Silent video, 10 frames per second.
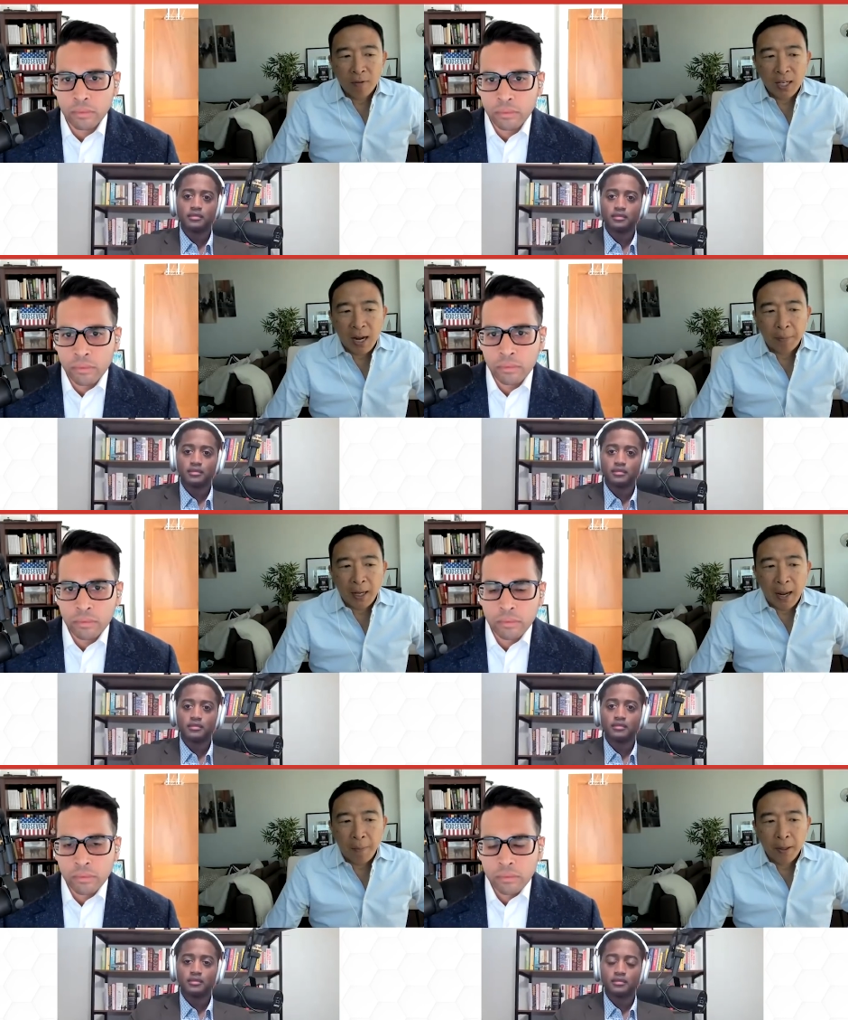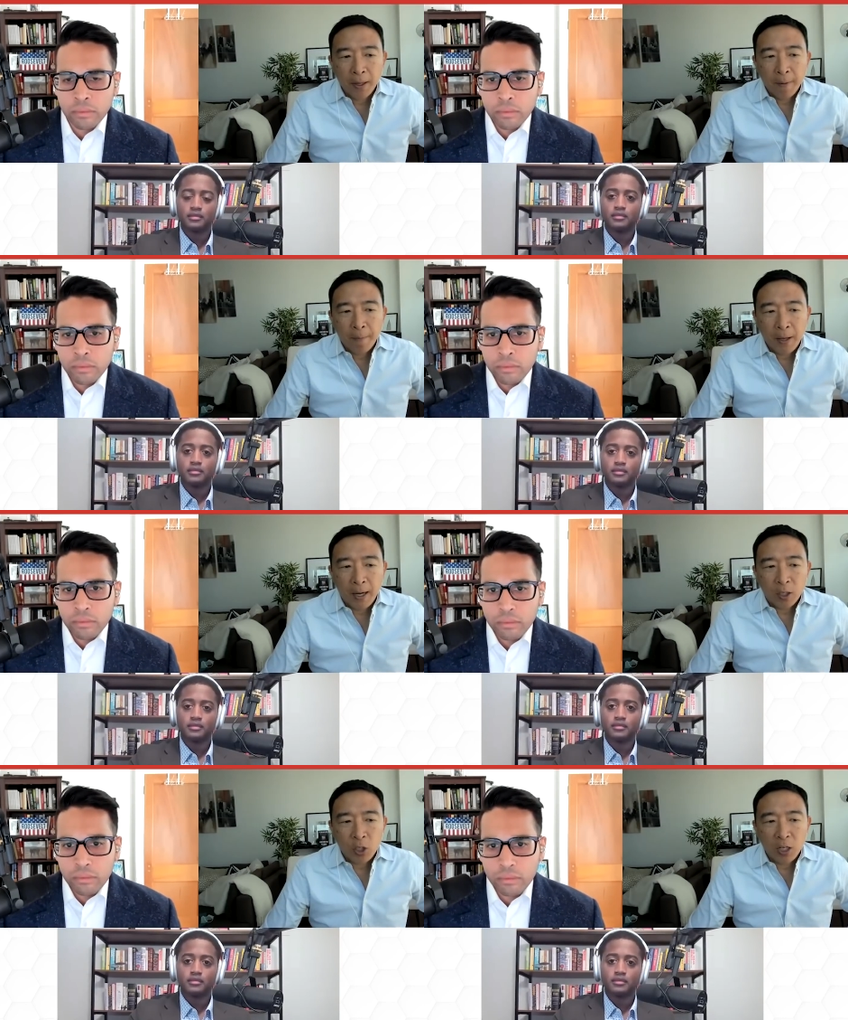Speaker 1: of stopgap
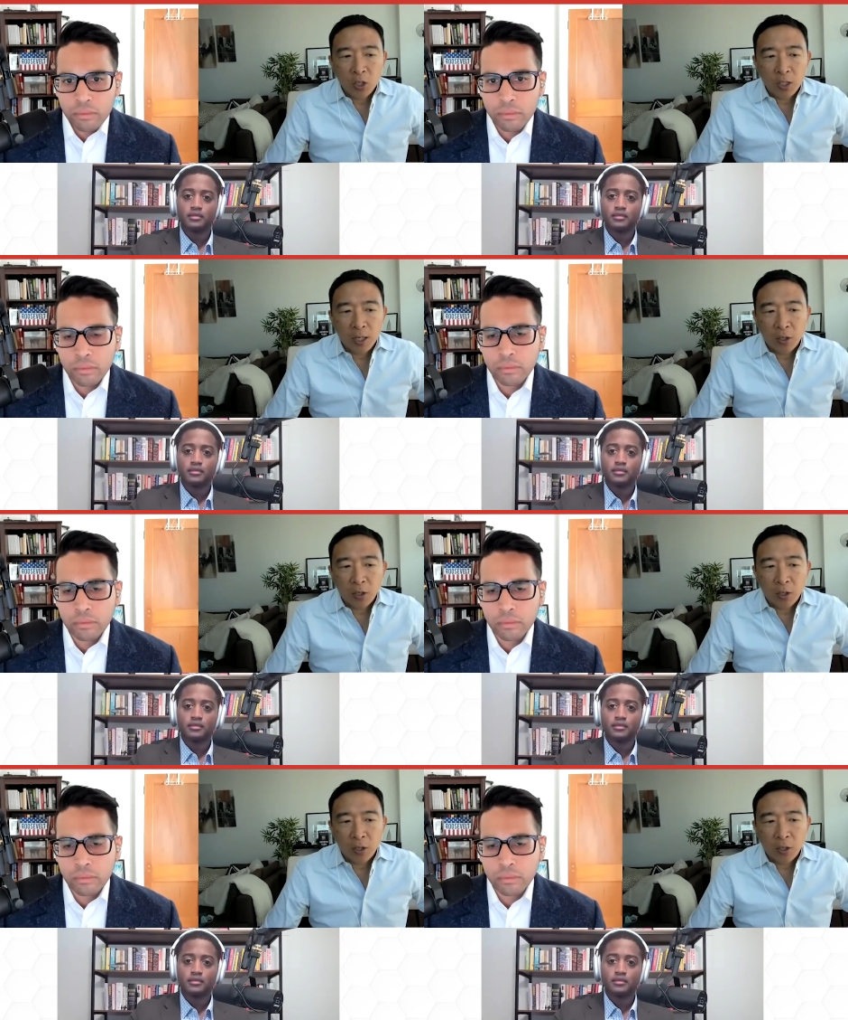uh, changes that